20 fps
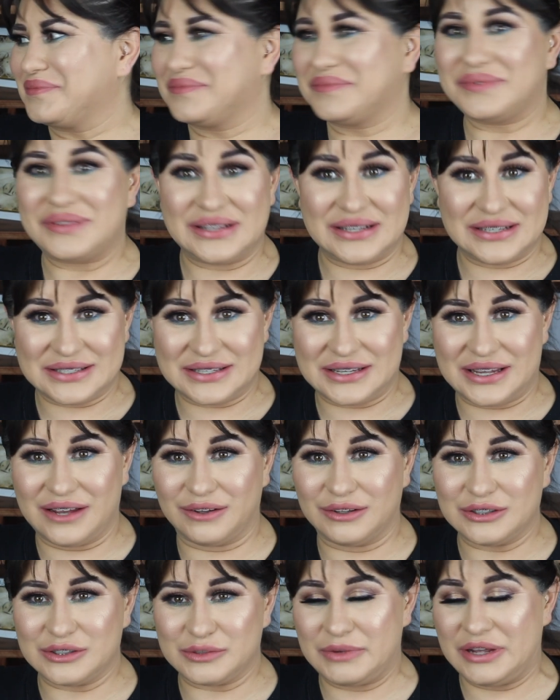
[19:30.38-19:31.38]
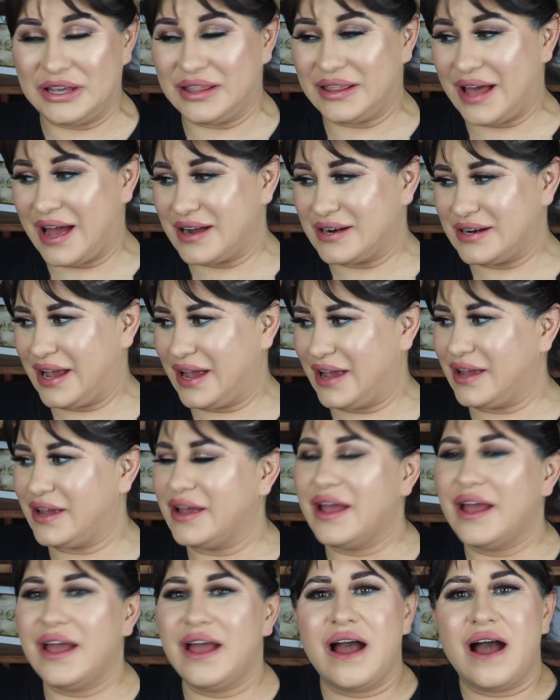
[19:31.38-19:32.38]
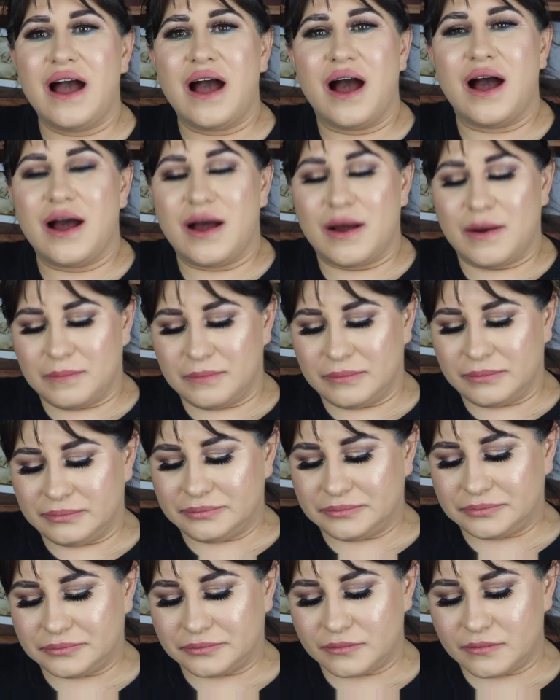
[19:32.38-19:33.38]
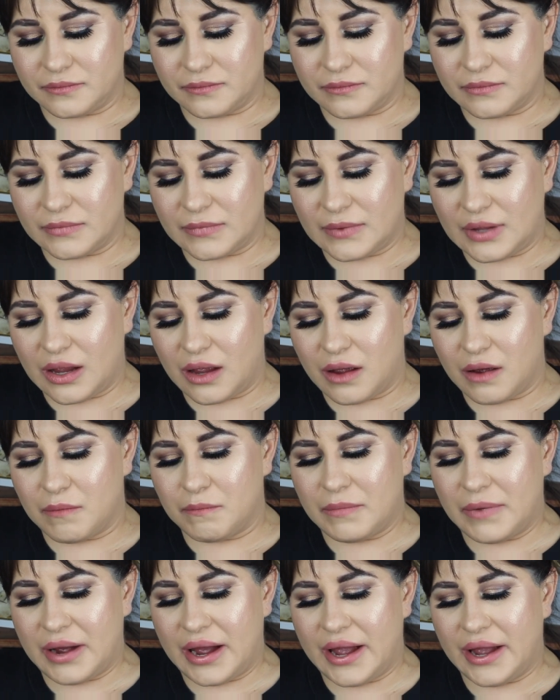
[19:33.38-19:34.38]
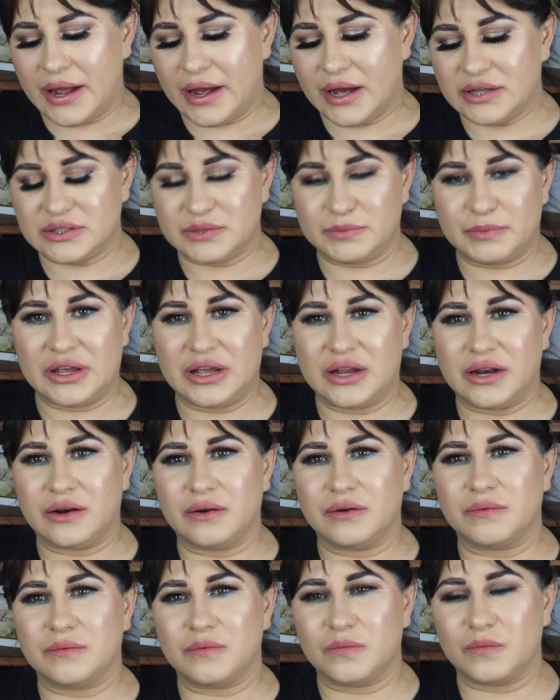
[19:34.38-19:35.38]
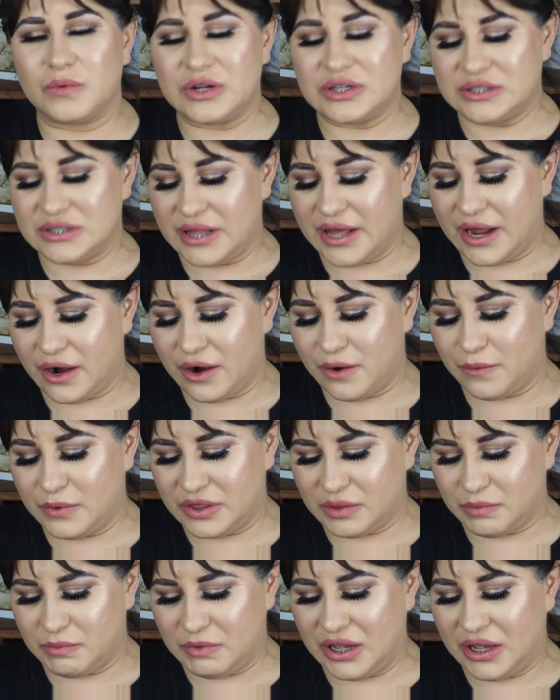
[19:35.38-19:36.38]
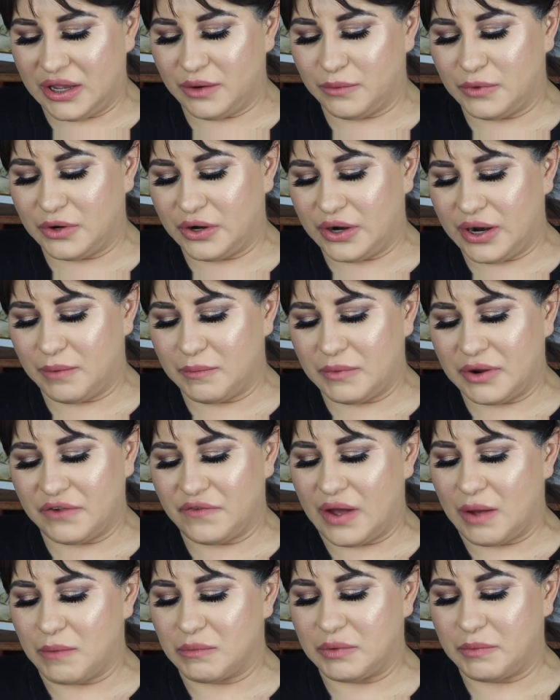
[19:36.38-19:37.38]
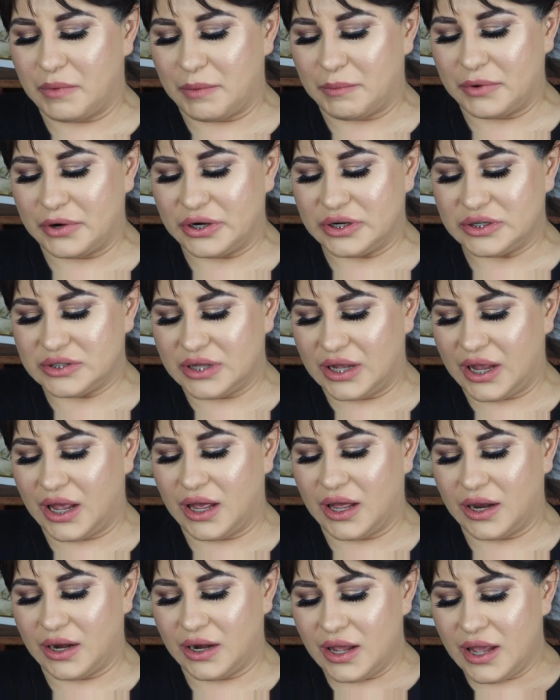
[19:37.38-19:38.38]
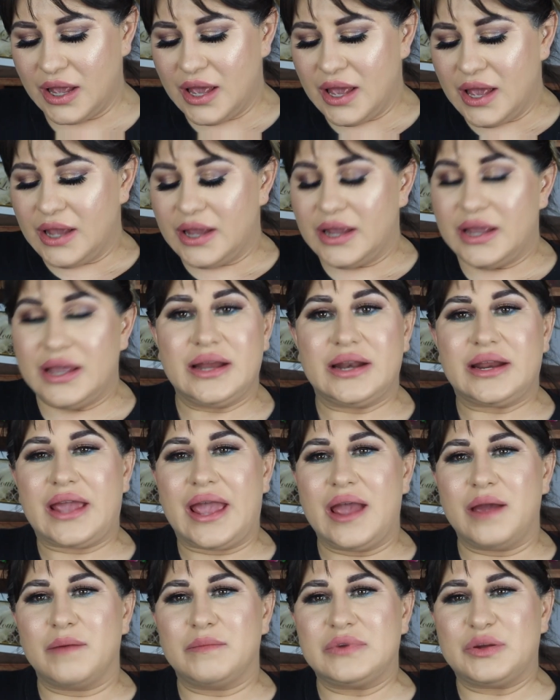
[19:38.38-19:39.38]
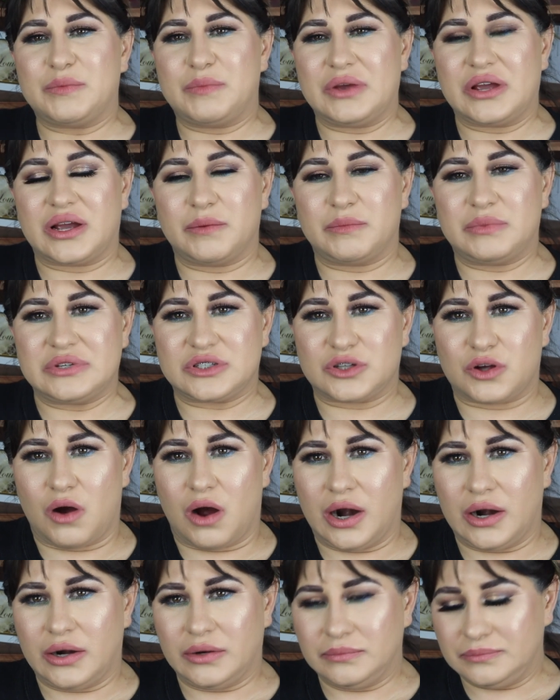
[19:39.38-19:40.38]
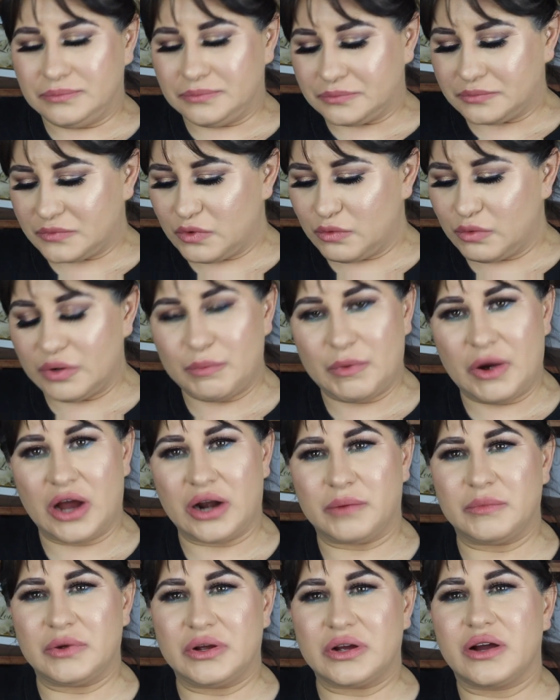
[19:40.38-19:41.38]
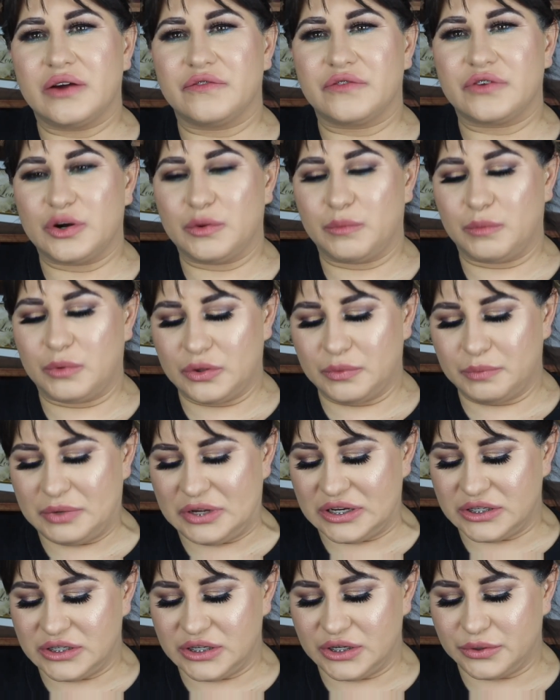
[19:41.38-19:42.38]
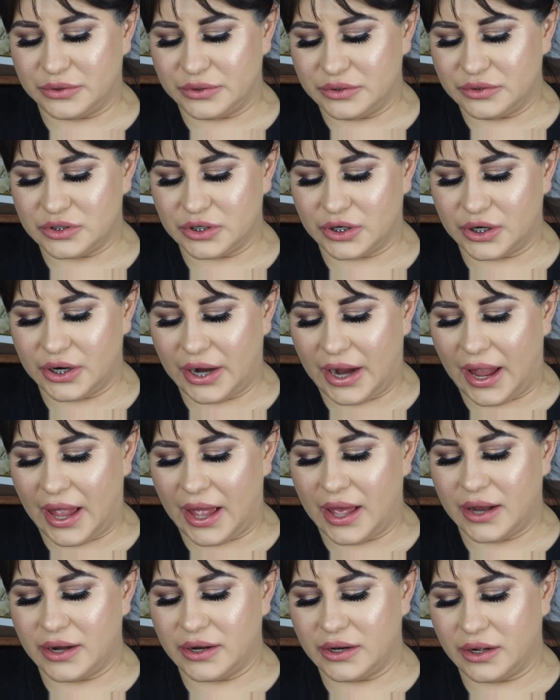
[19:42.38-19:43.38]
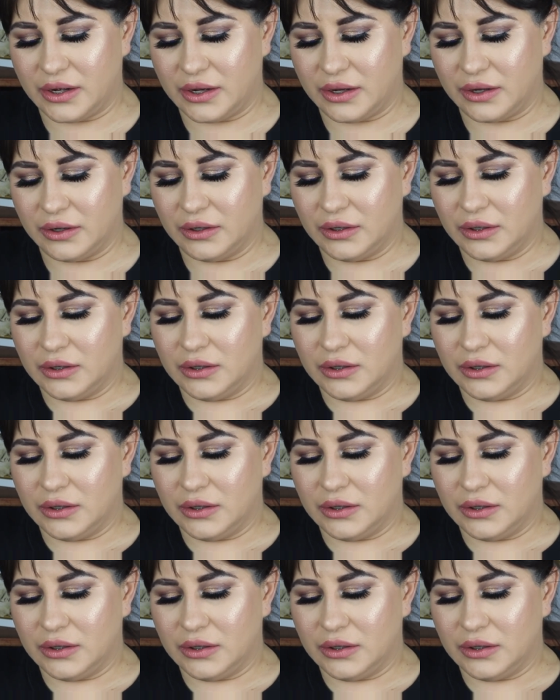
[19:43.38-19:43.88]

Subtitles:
this killed me that day. My husband was there with me, and we were at my family members, and he had came to pick up his car. We bought him a convertible PT Cruiser, and